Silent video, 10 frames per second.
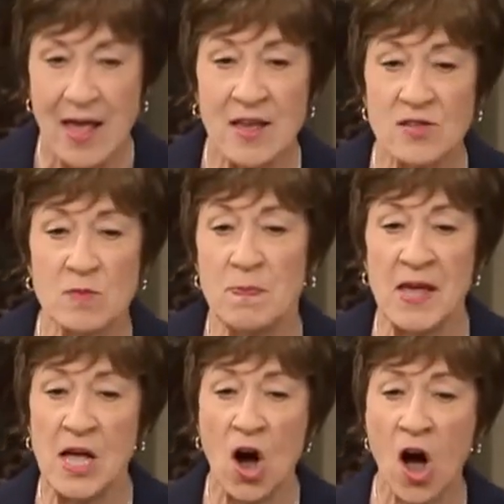is
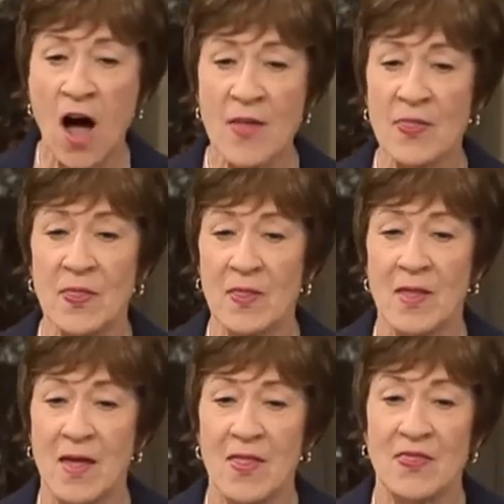beyond
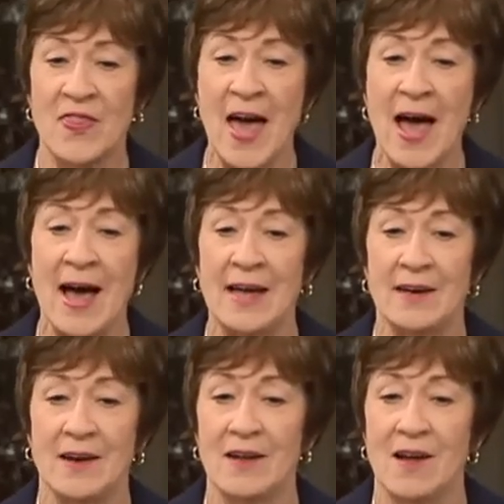that